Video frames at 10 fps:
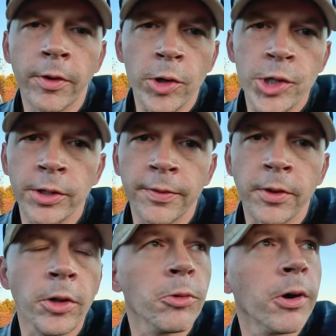version of
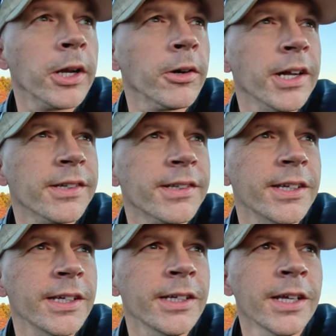the Low Rider
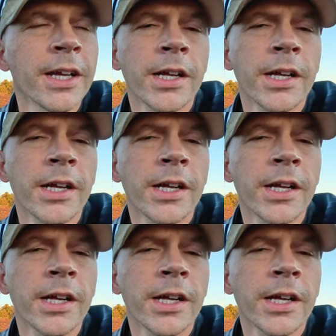ST.